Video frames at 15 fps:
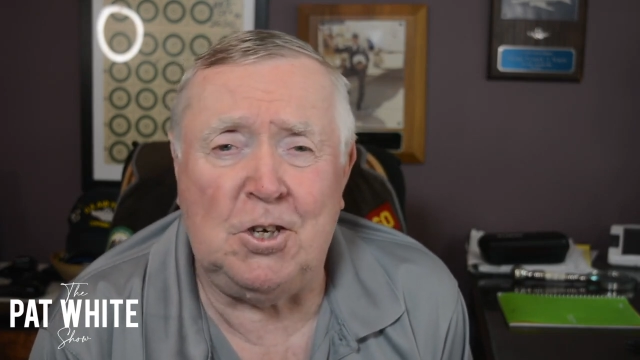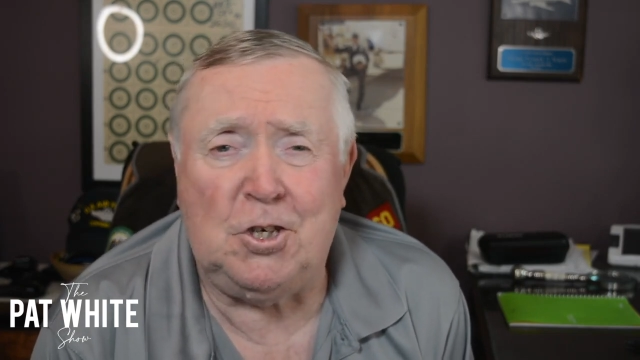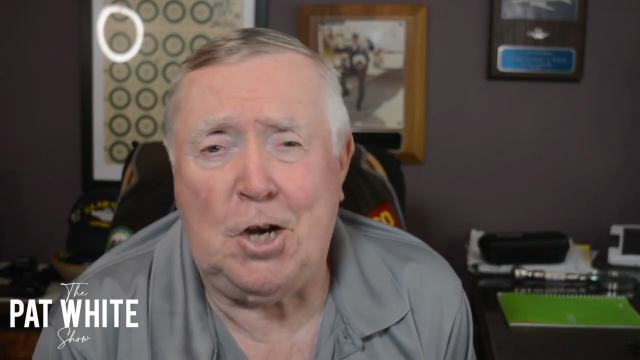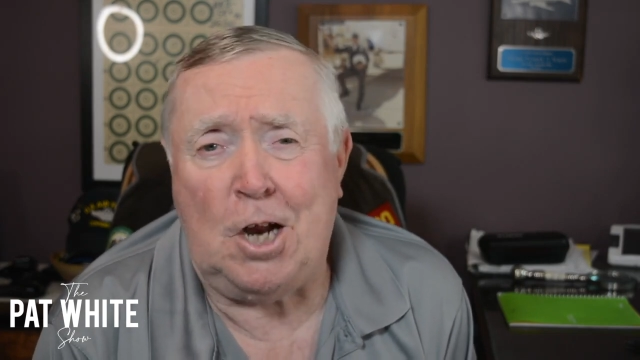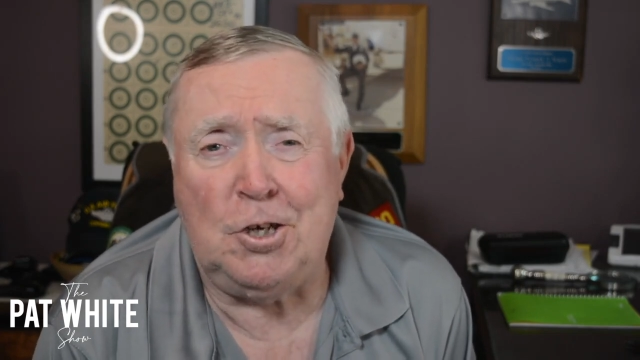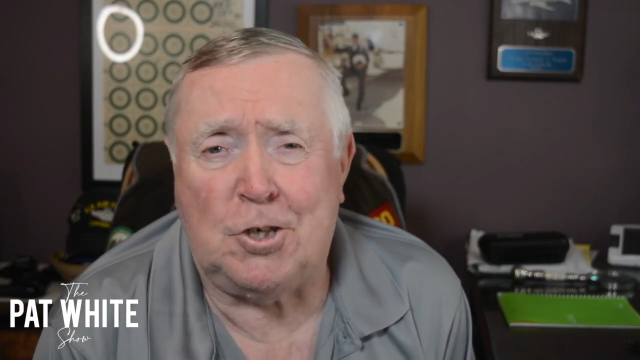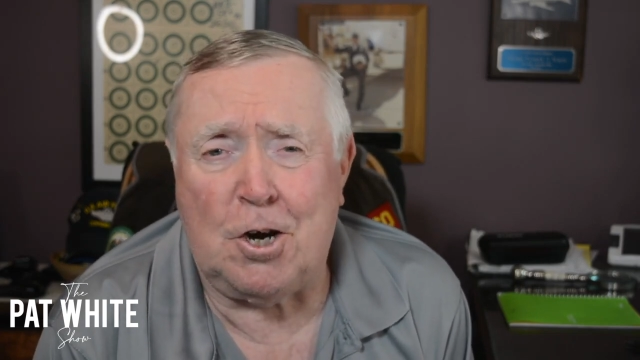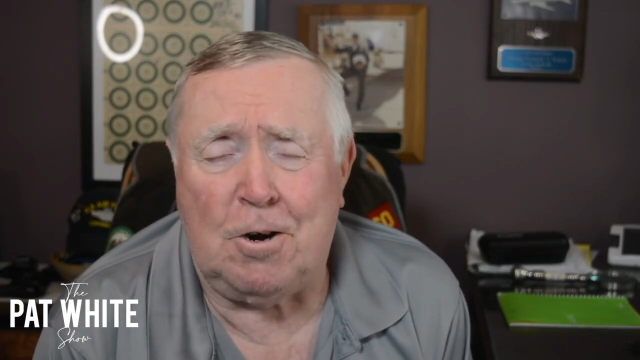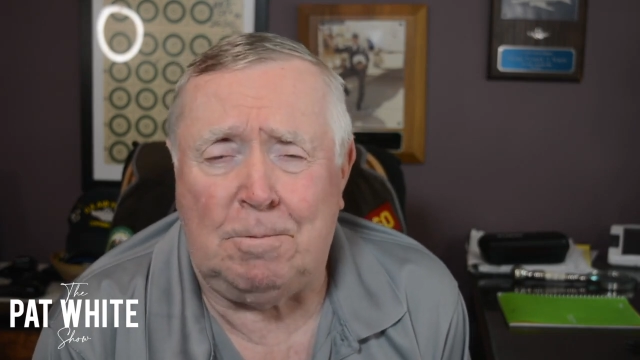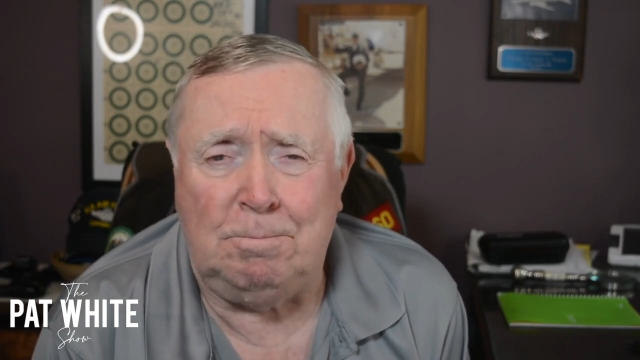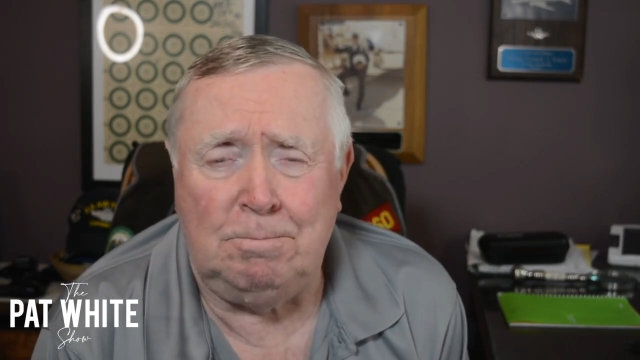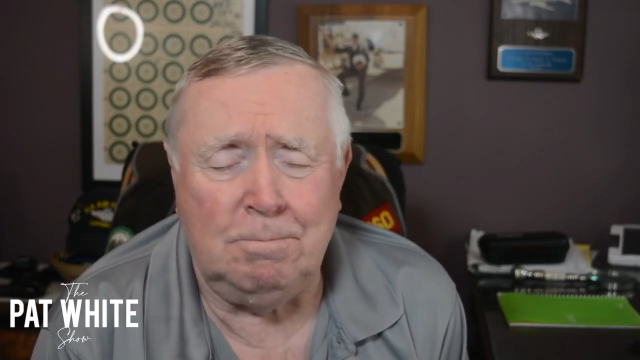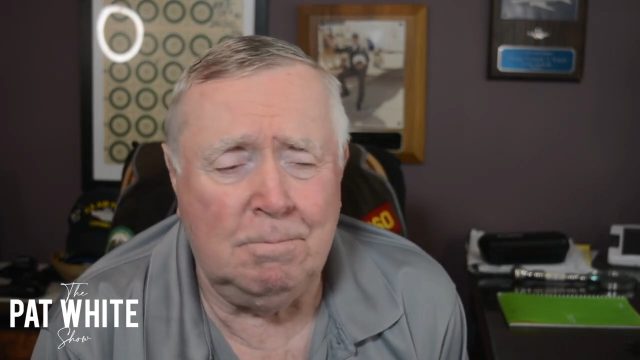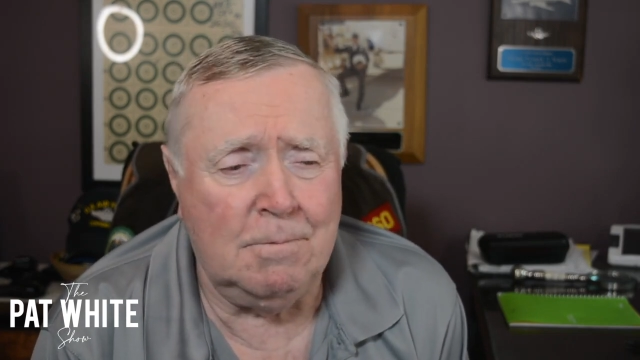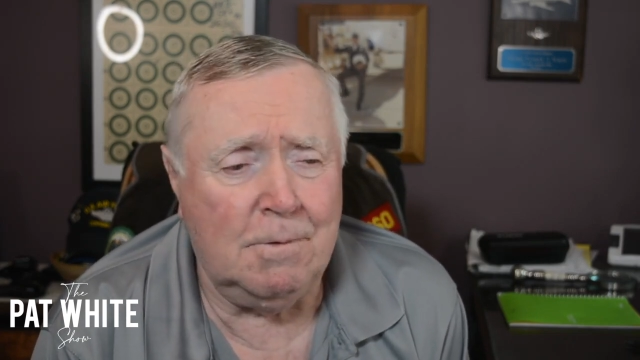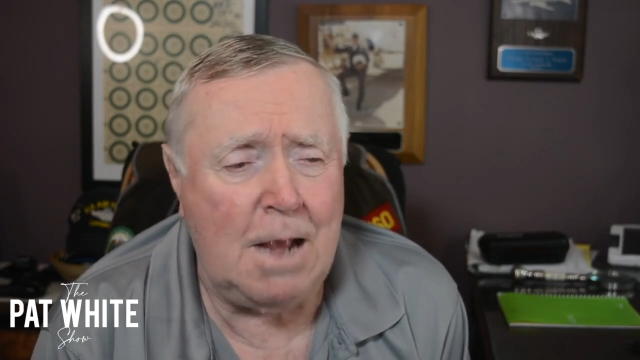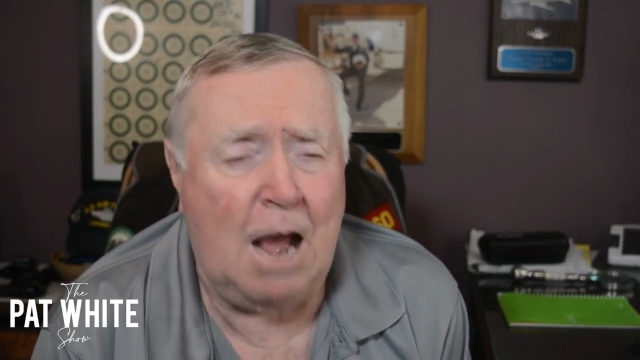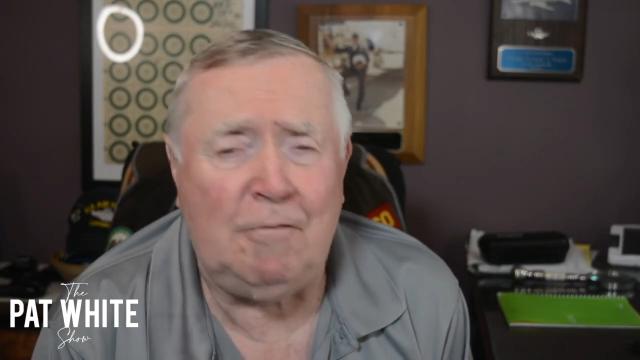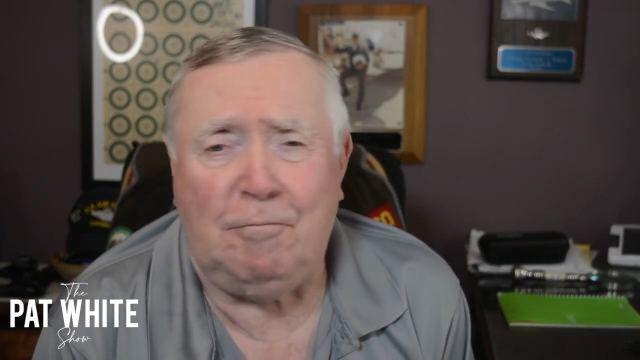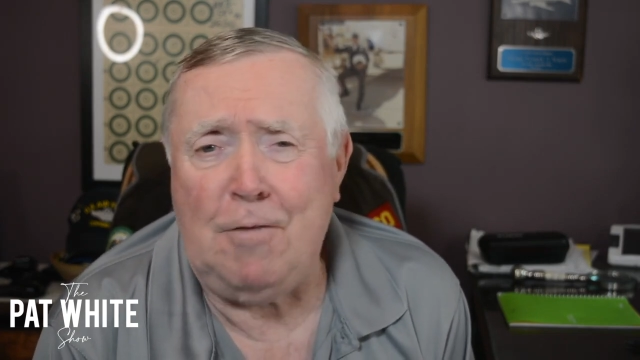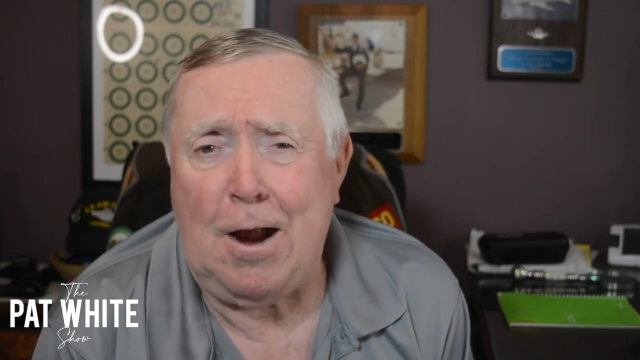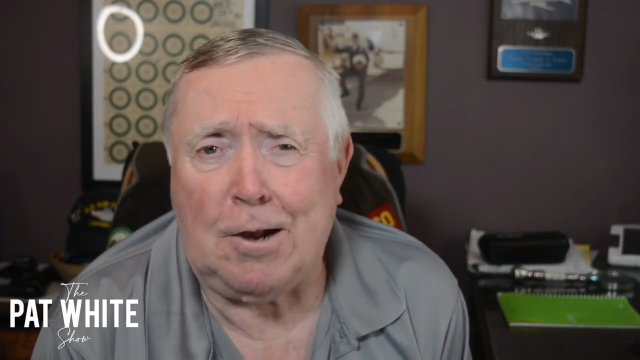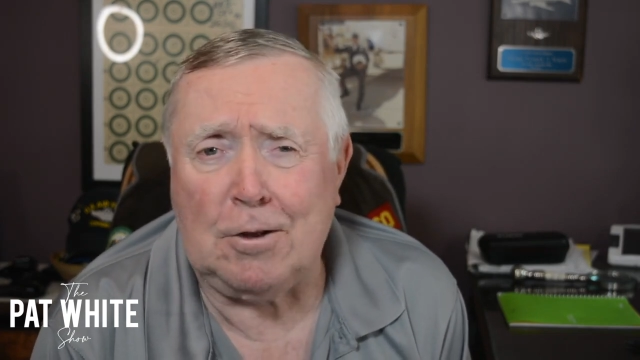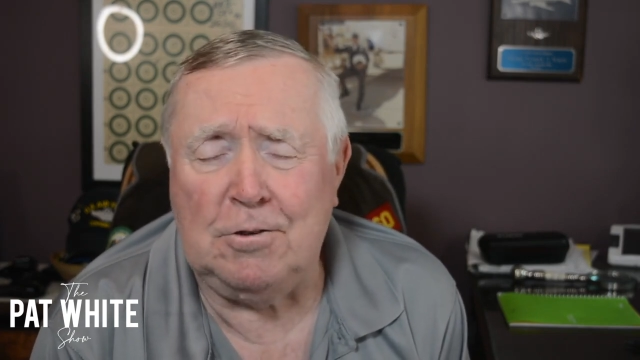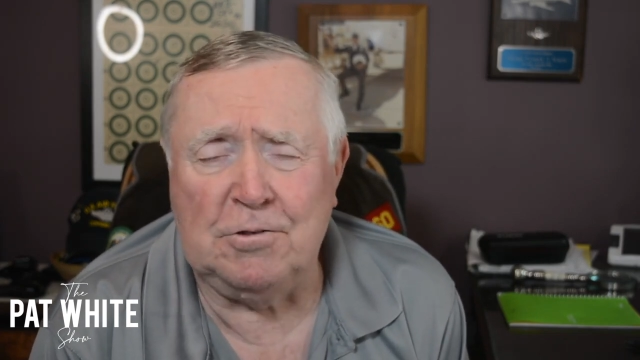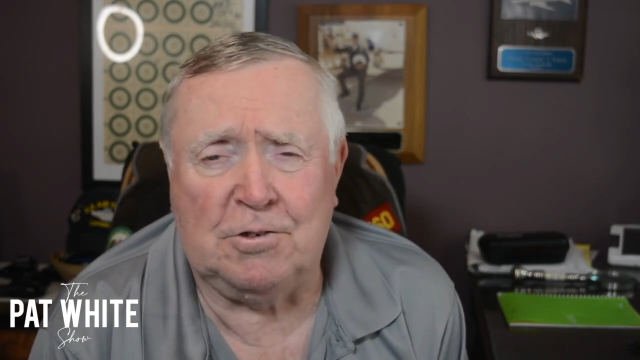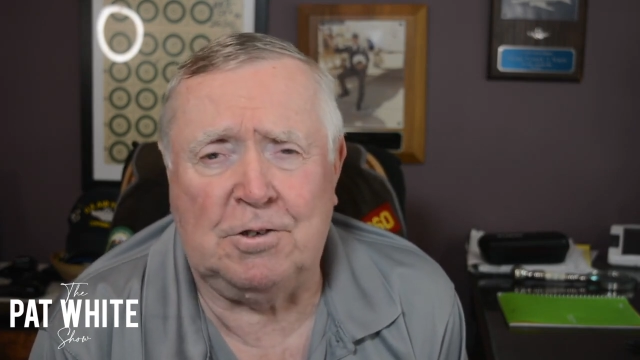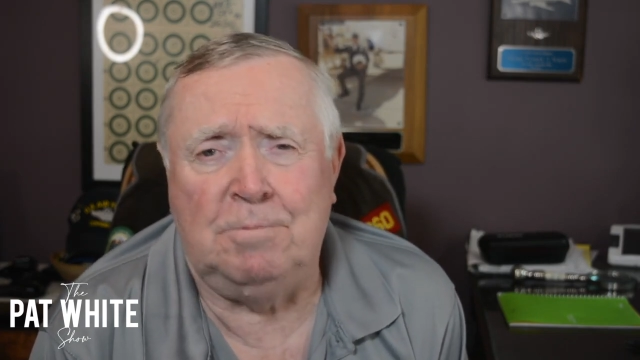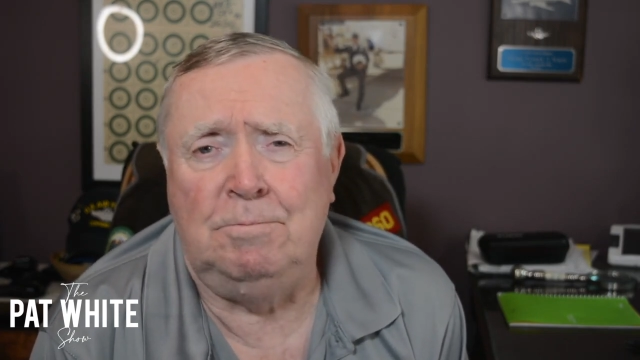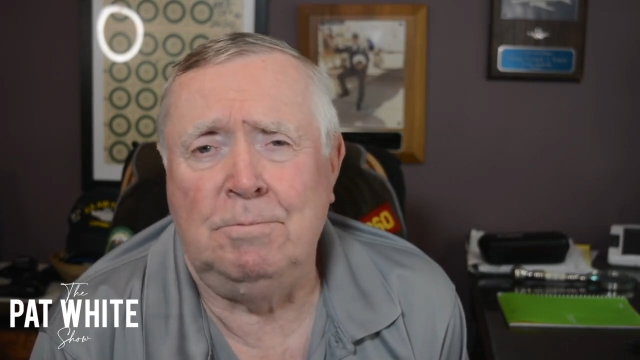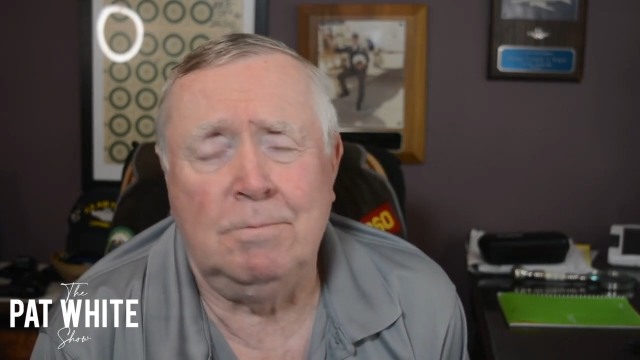ginger, got freckles.